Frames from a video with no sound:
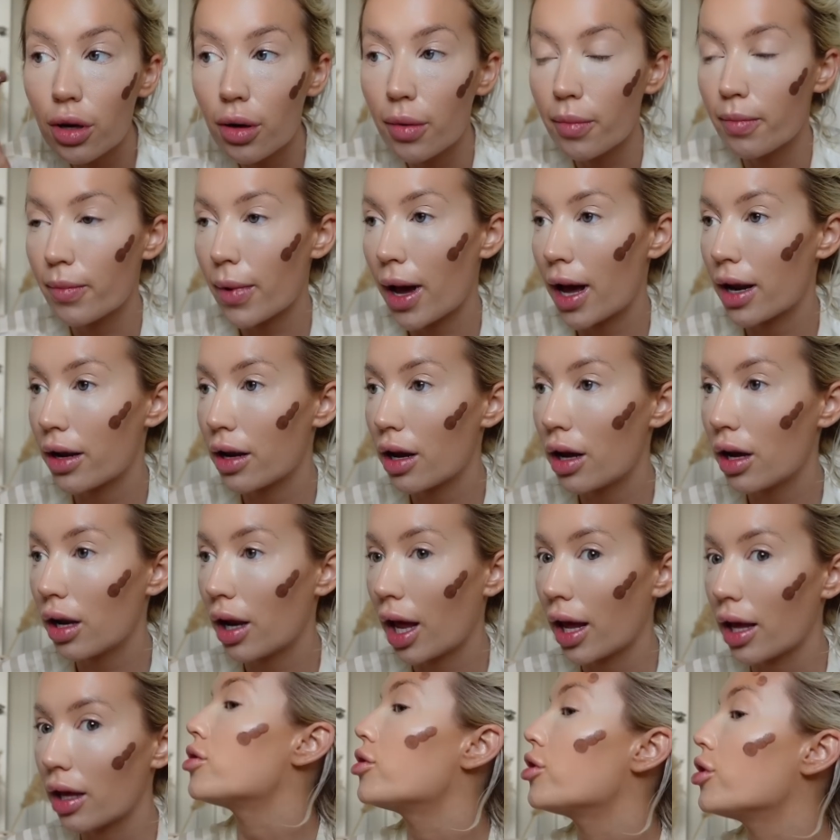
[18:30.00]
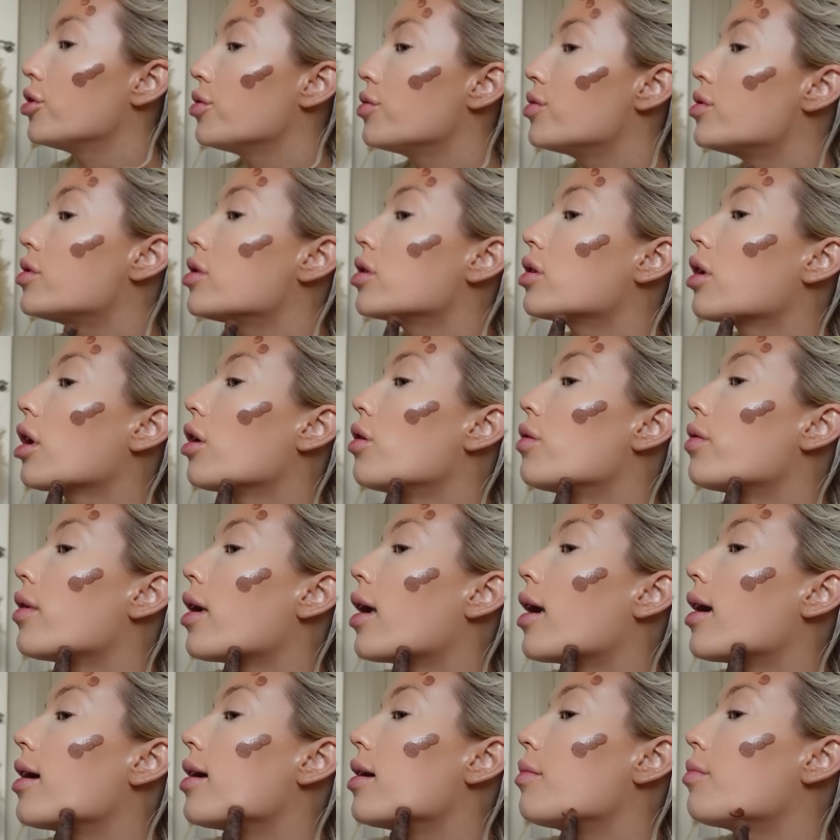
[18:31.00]
manner, like choose to go
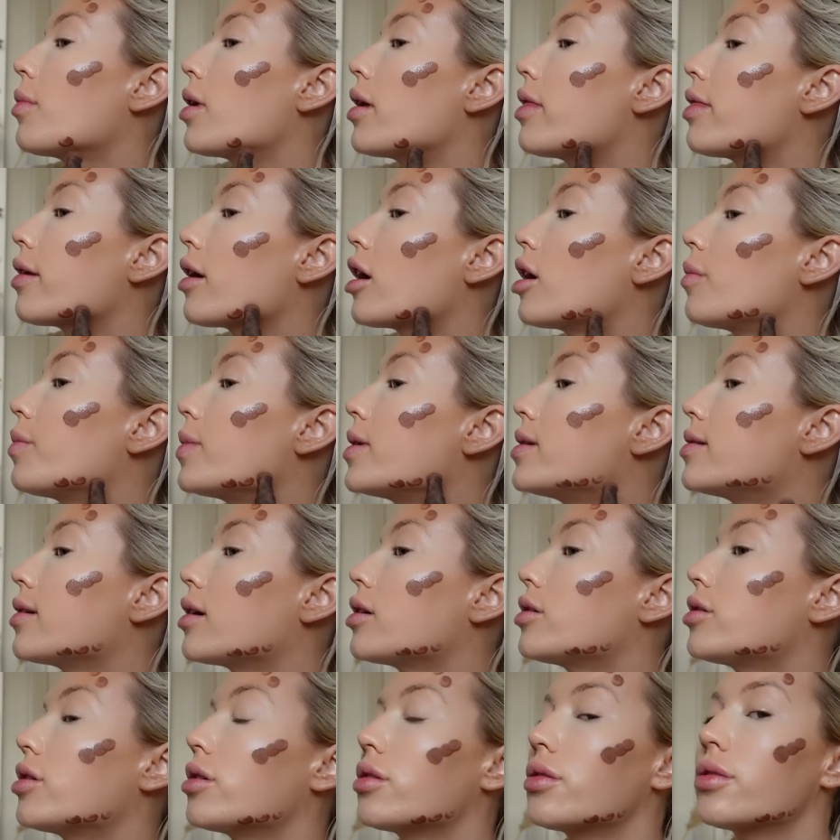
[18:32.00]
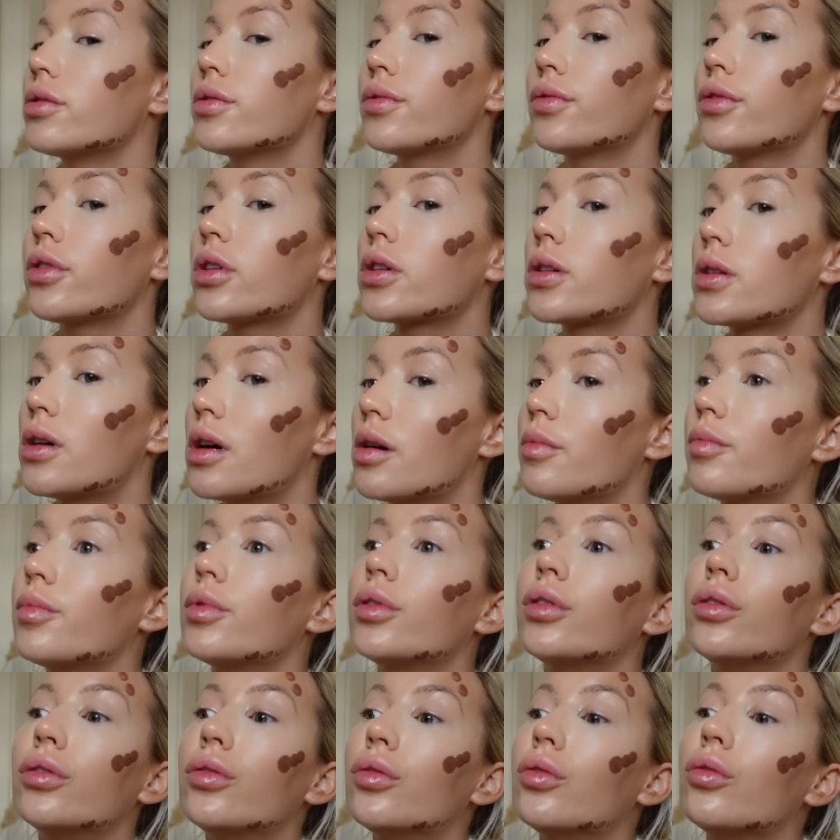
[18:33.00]
there in my therapy sessions, for
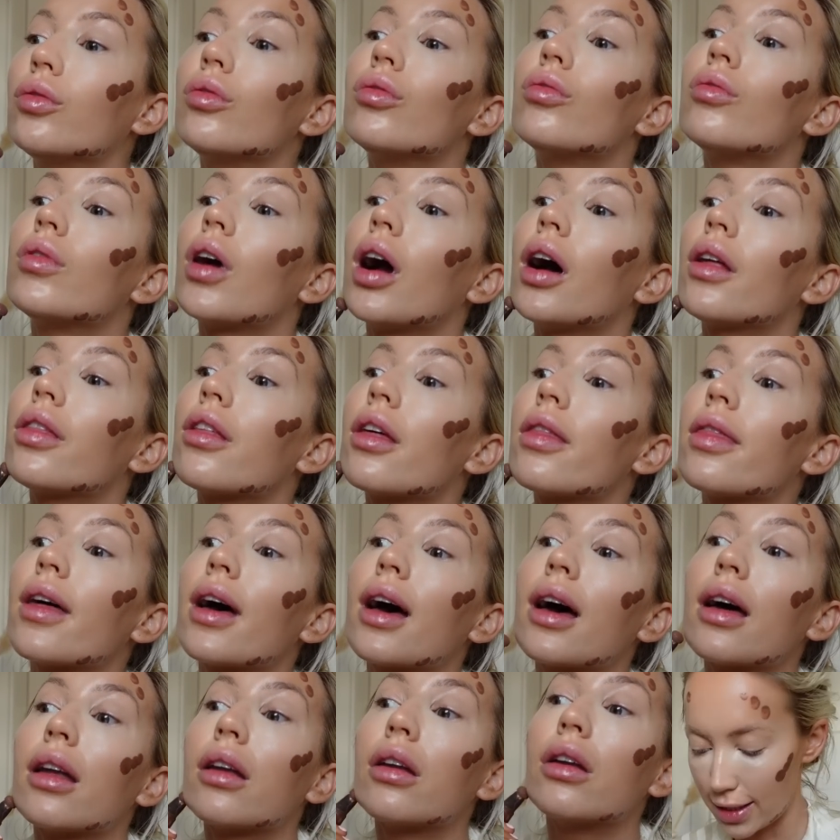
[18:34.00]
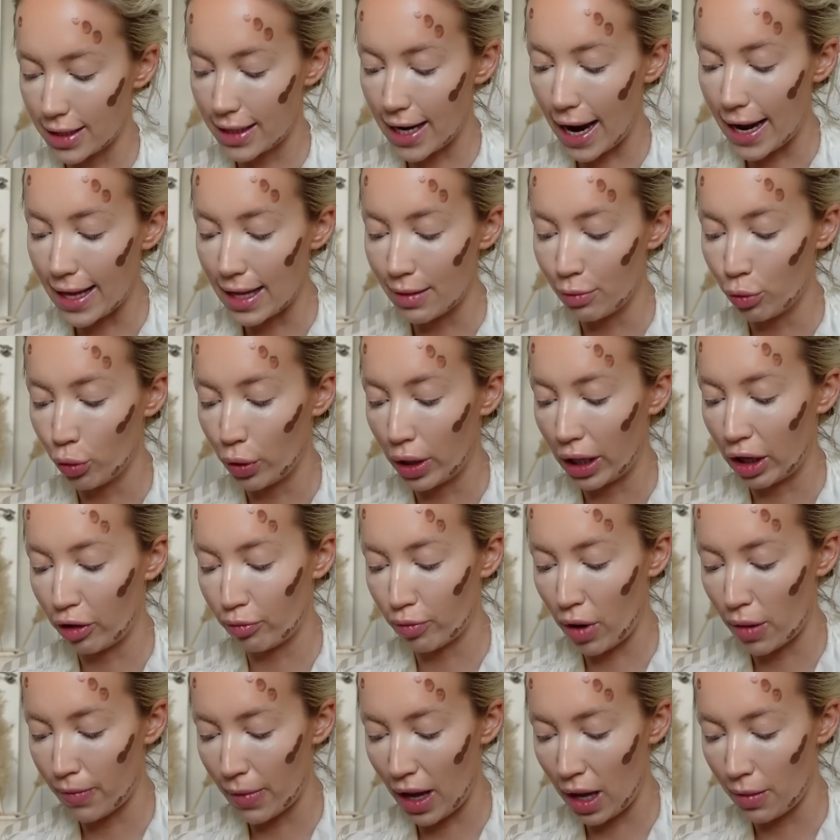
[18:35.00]
example, rather than today, the morning of
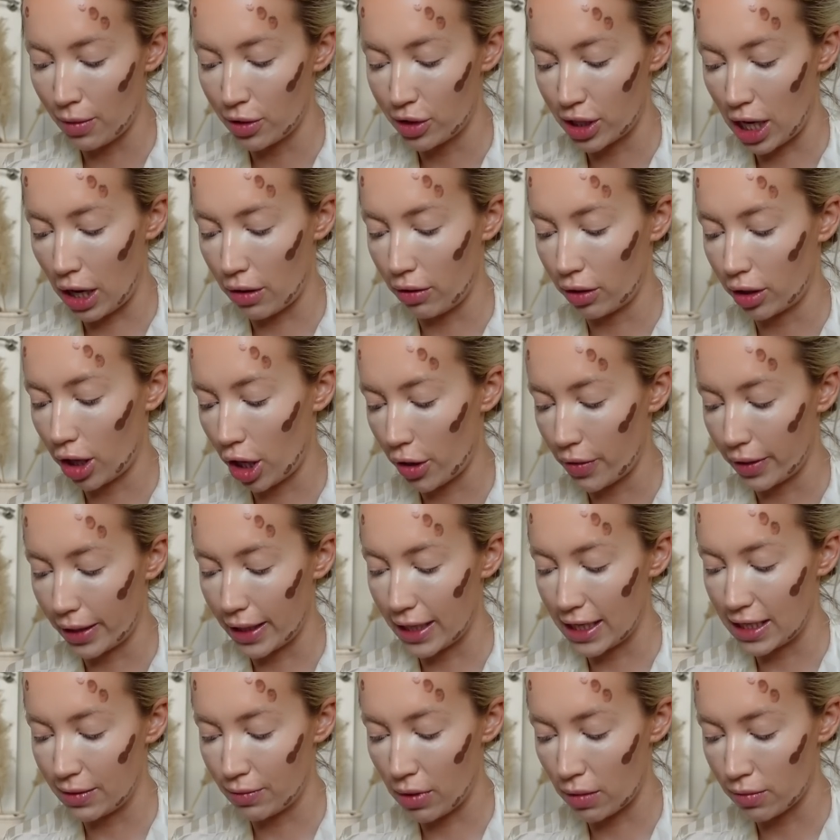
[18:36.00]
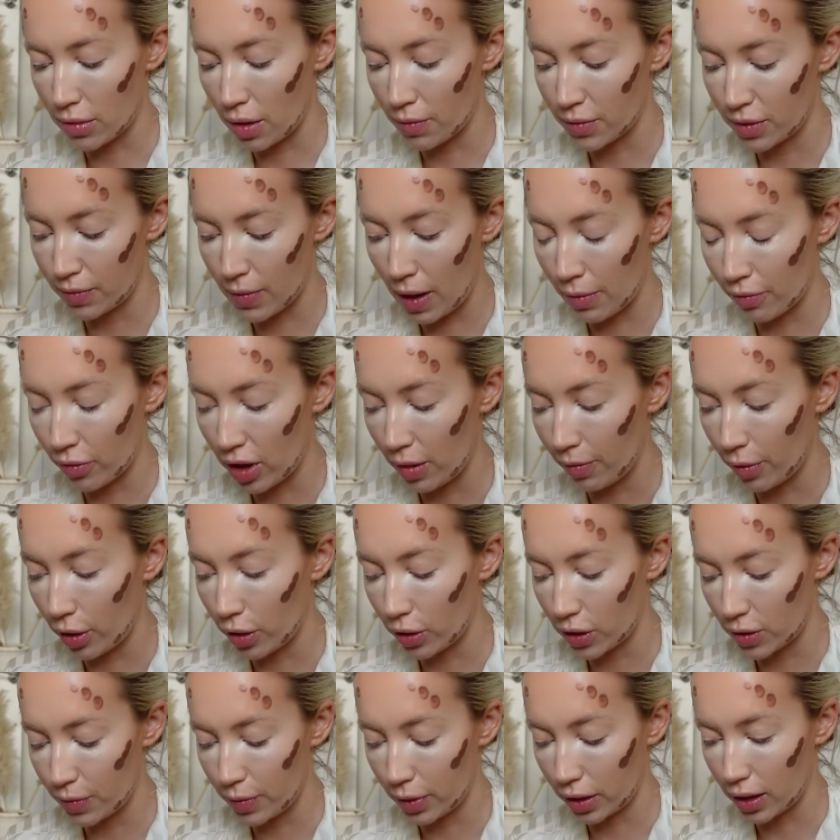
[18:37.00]
my baby shower, going into my mum's memory
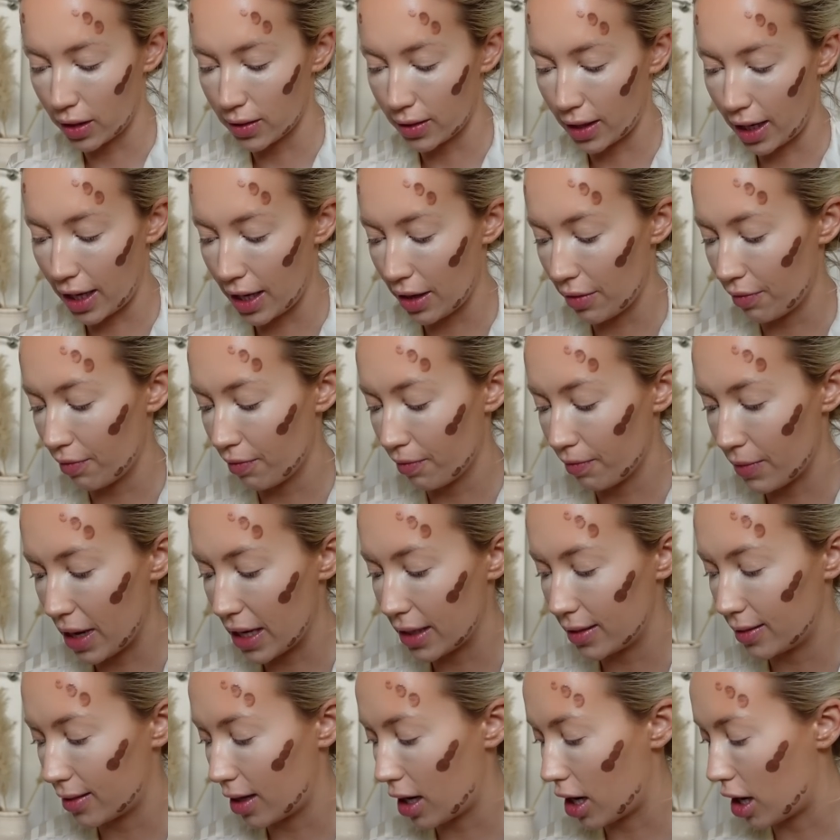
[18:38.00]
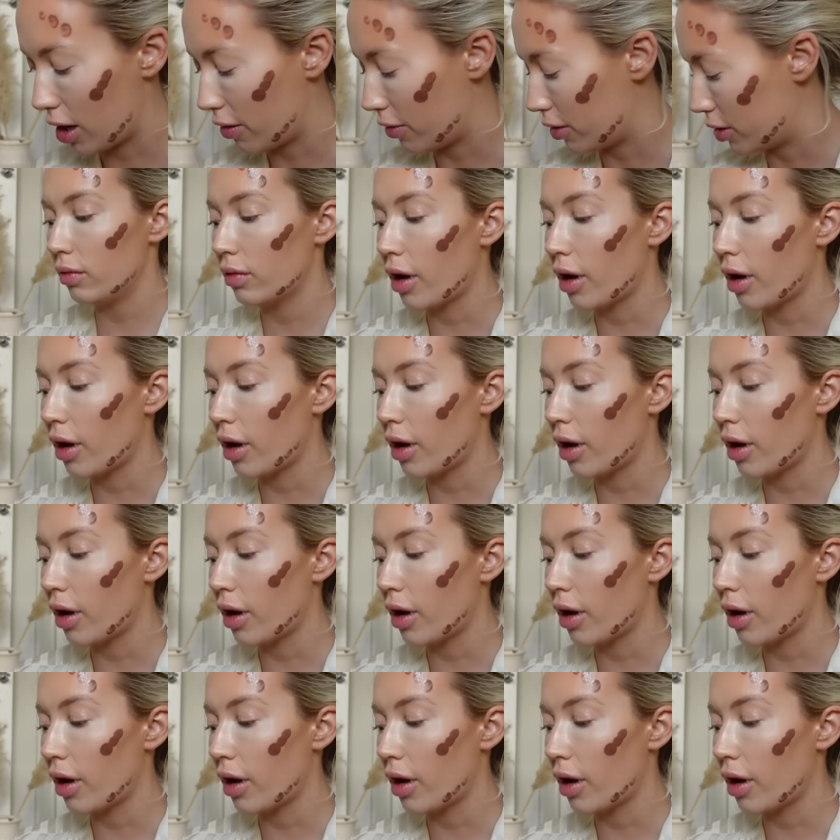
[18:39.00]
box because I miss her.